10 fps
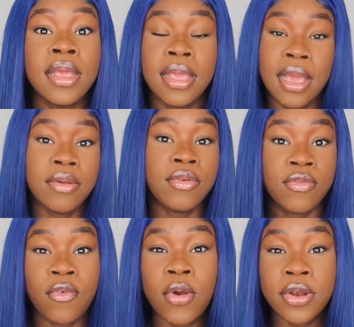Yeah,
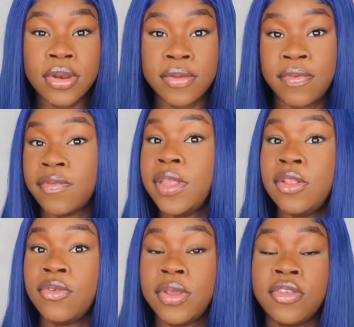450
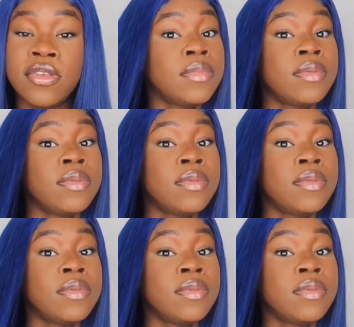degrees.